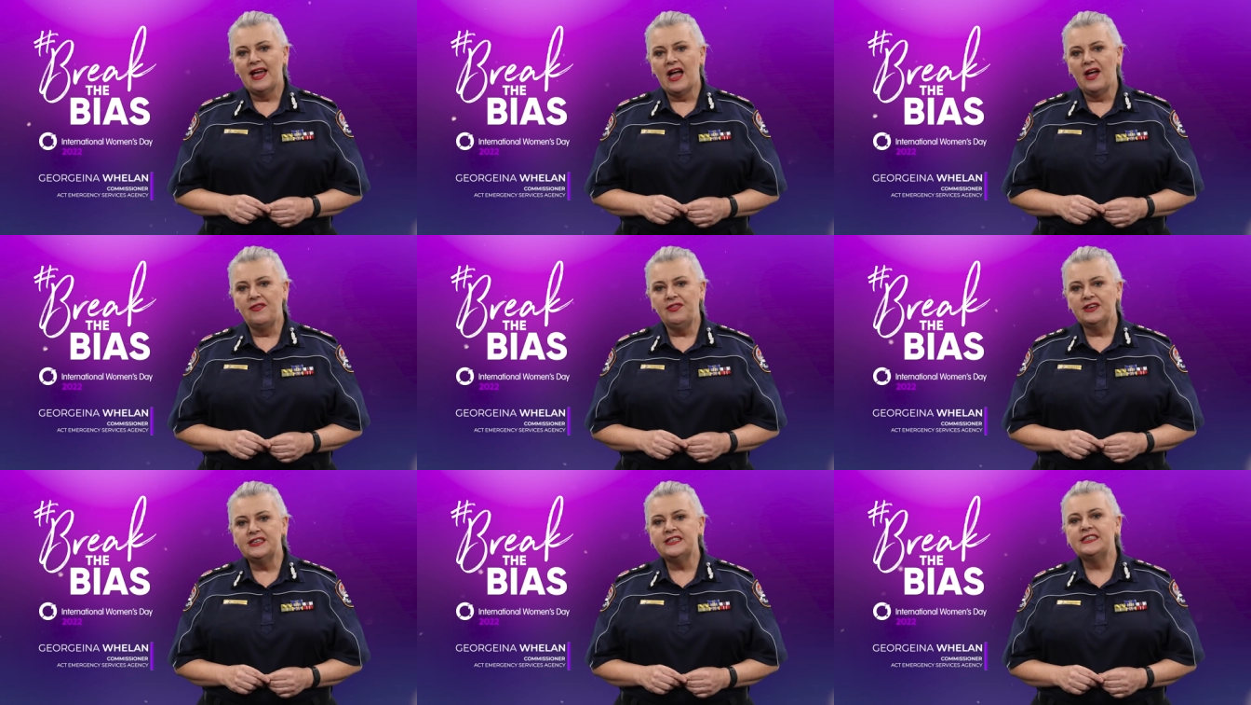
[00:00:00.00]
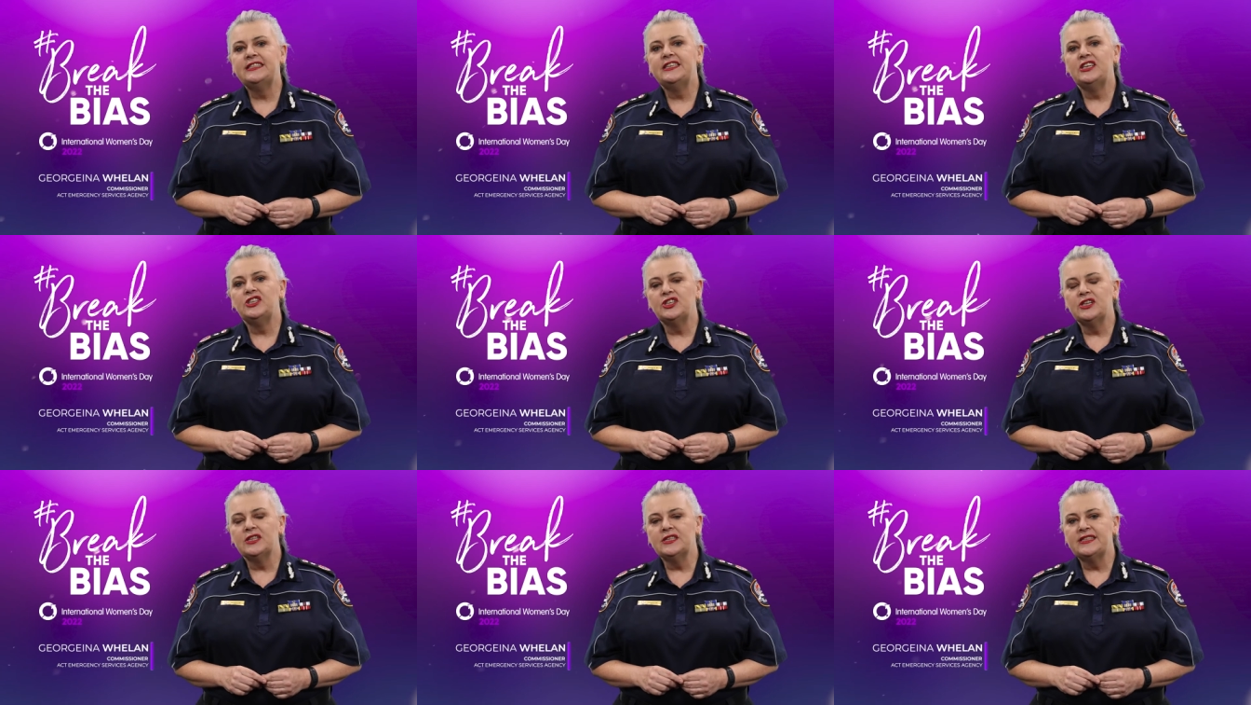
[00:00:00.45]
and the
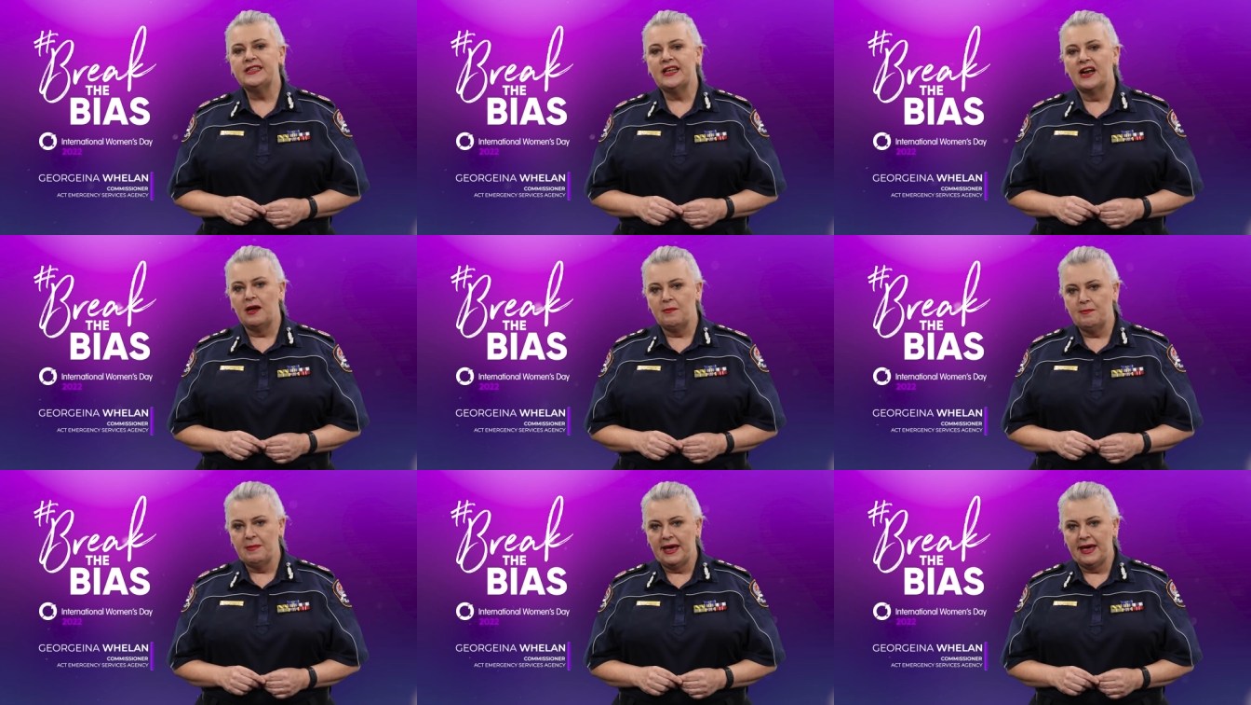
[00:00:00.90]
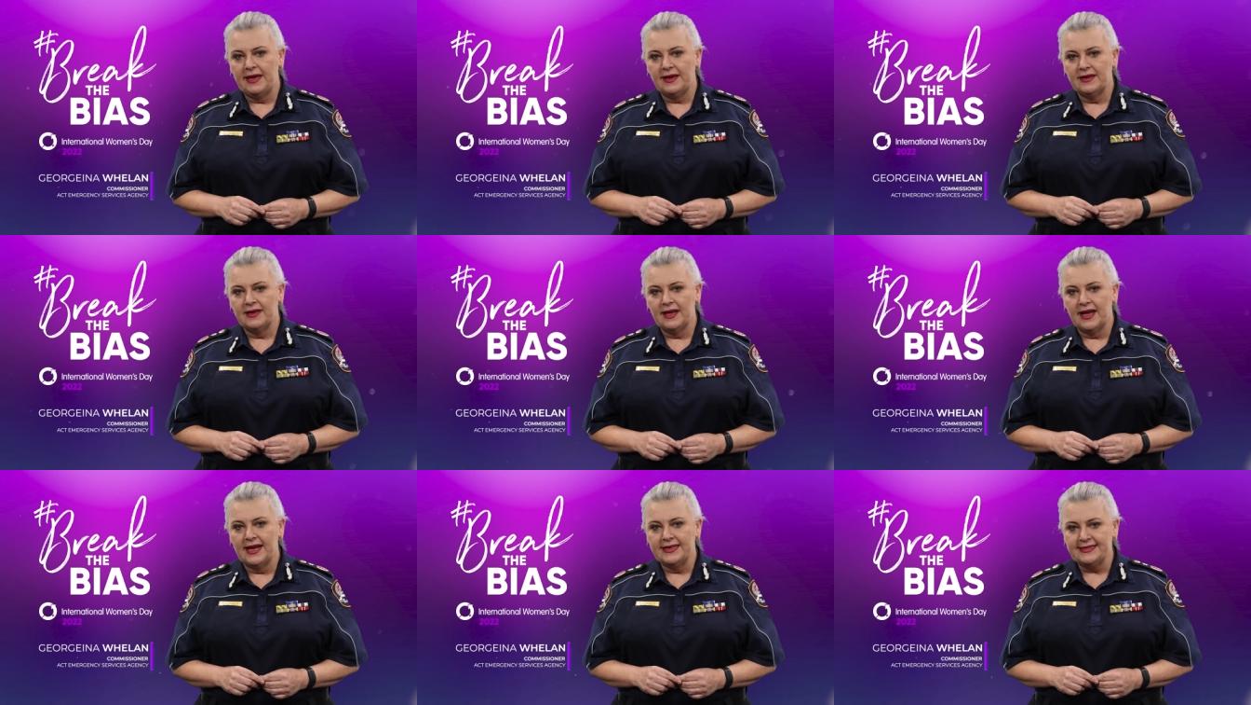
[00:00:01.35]
decisions that I
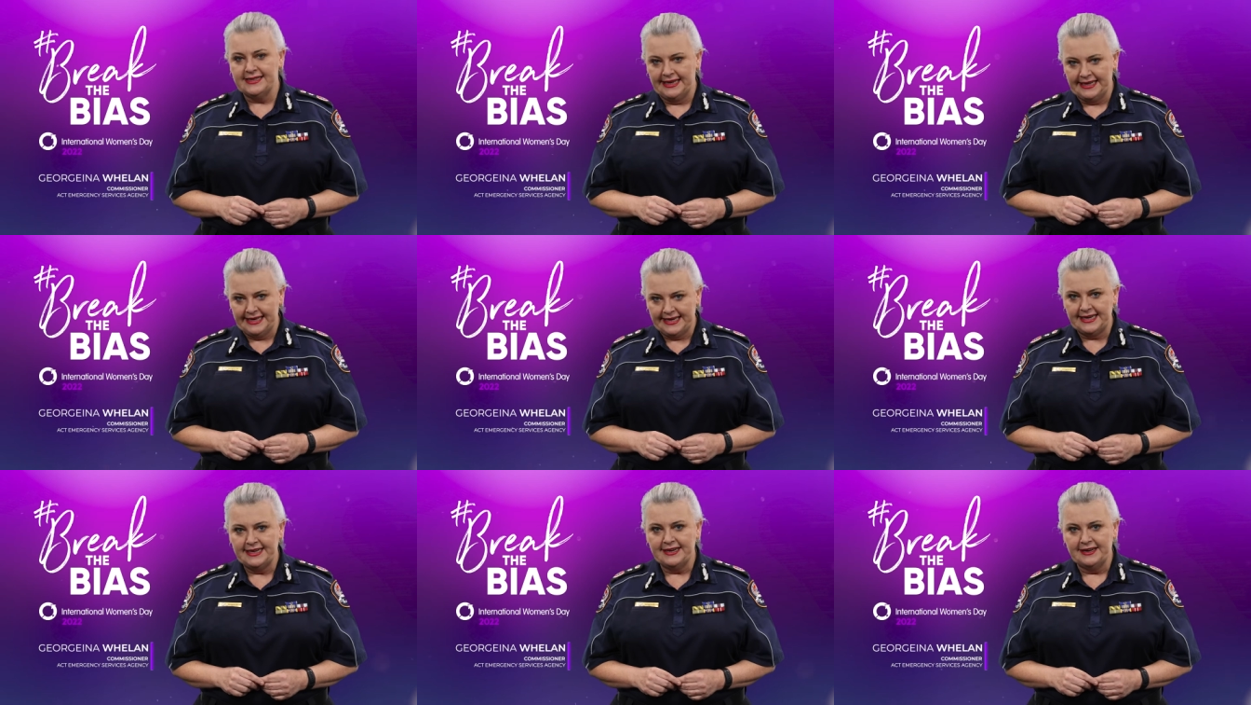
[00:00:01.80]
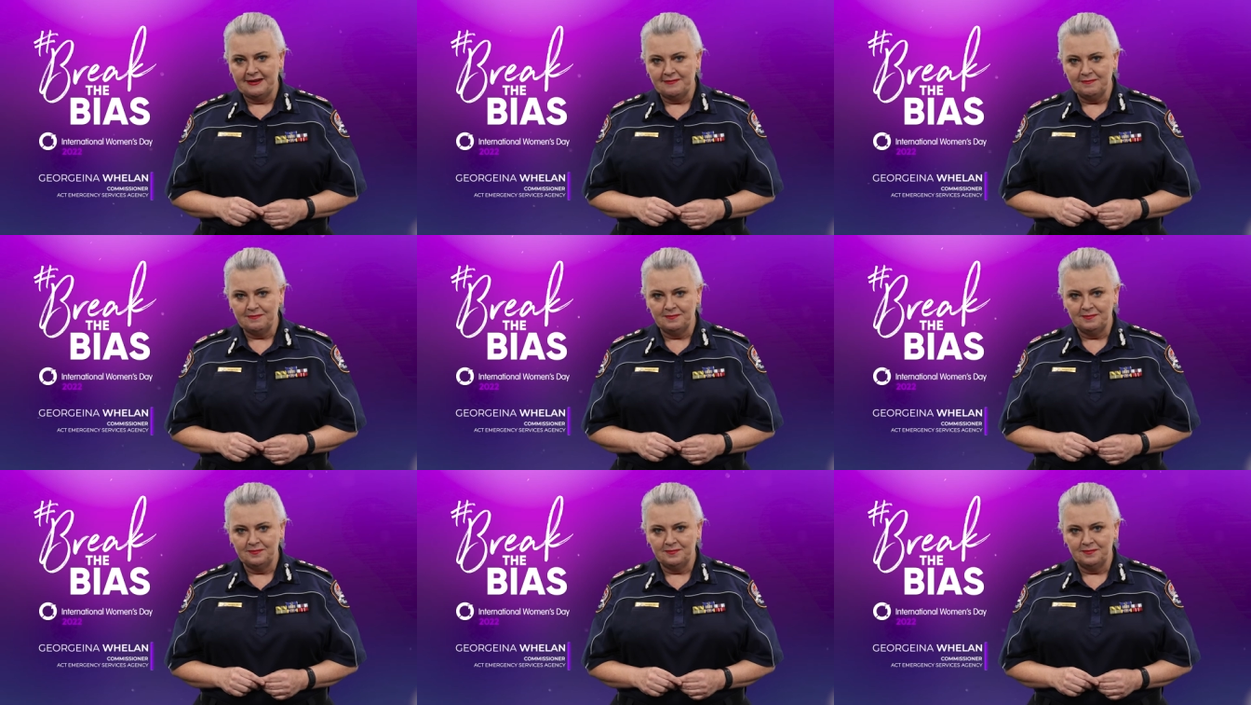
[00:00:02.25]
make as a leader.